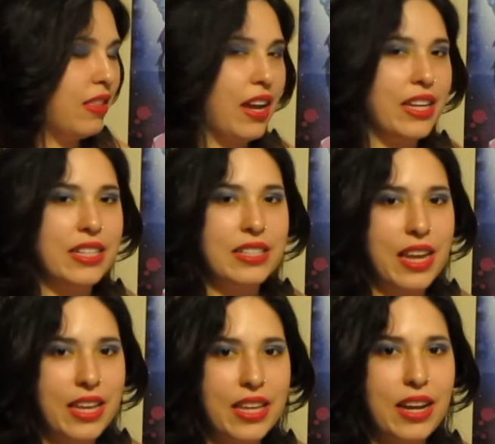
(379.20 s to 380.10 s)
I can
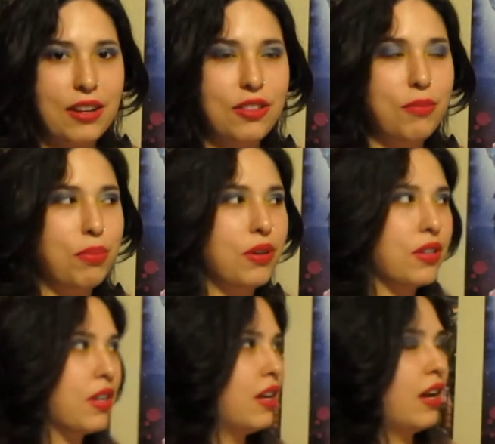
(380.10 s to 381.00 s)
take it out of the
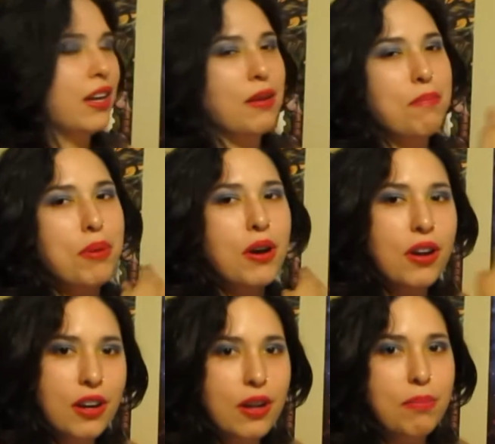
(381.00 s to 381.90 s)
book. I can put
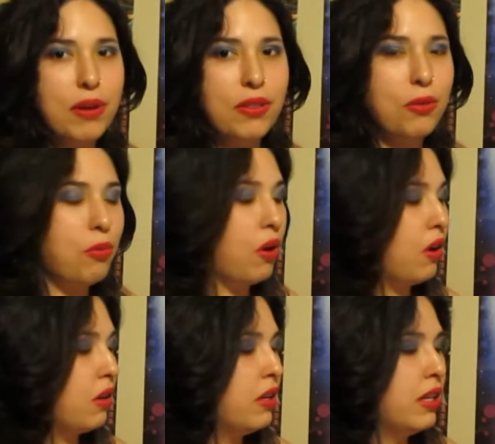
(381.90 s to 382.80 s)
it up on the
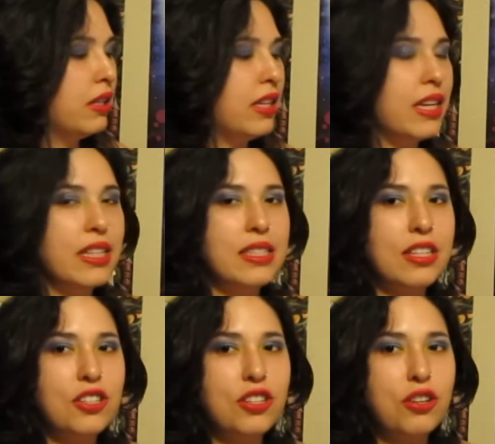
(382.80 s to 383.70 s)
wall. Like, it's
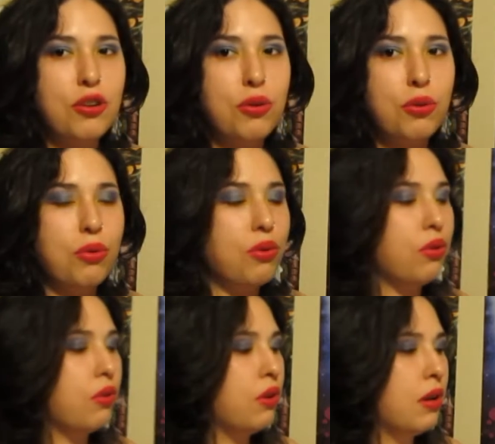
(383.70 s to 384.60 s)
such a
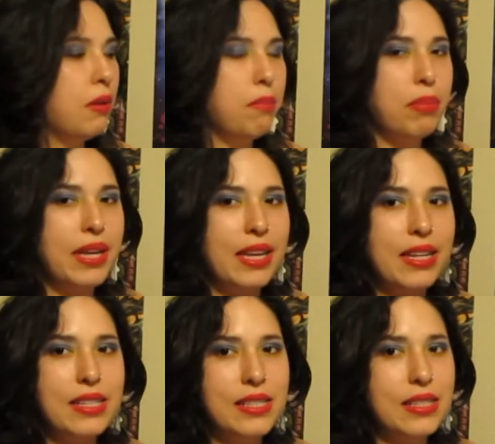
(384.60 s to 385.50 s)
cool
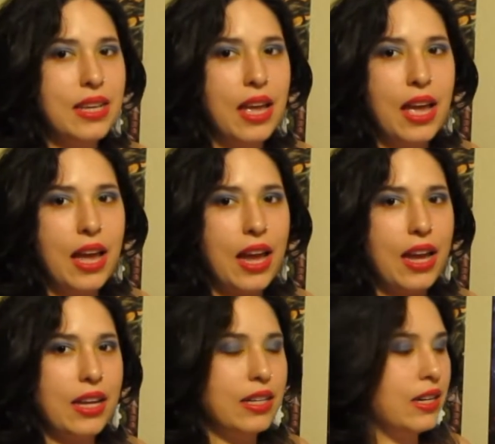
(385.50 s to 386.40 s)
piece,
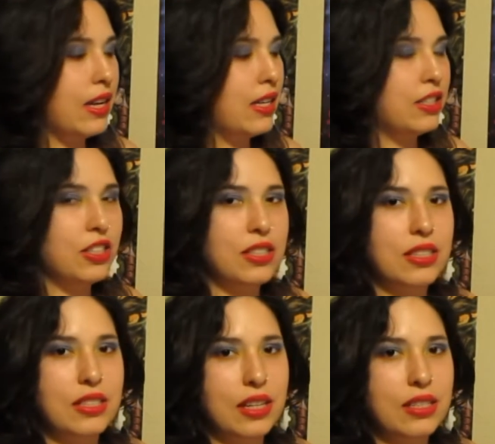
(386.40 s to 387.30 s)
and it
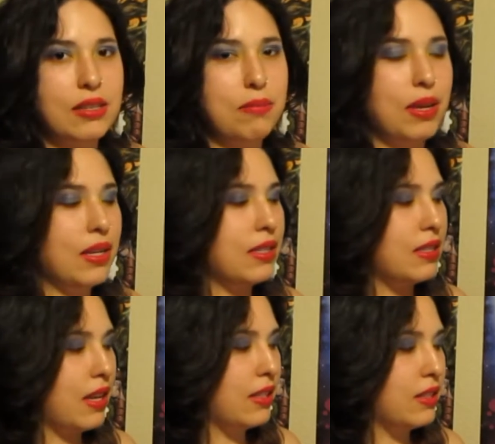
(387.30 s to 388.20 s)
just doesn't make
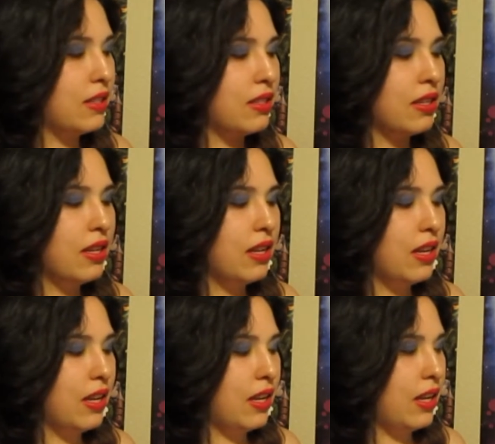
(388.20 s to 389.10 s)
sense
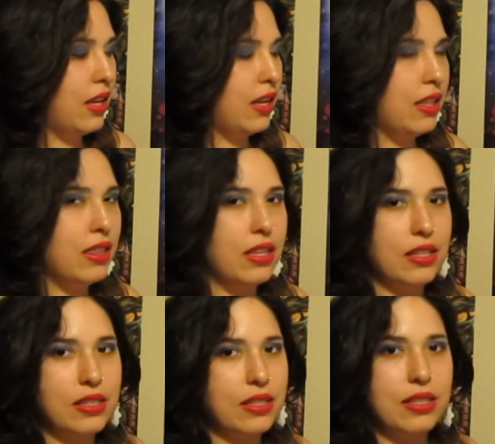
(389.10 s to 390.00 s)
in
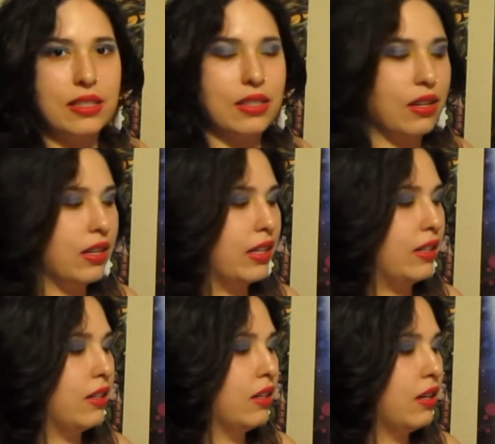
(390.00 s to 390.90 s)
this
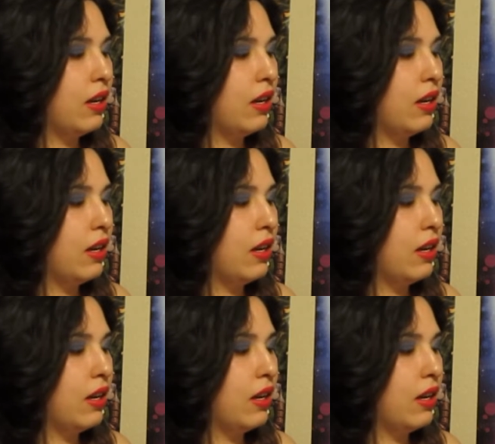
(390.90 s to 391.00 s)
design.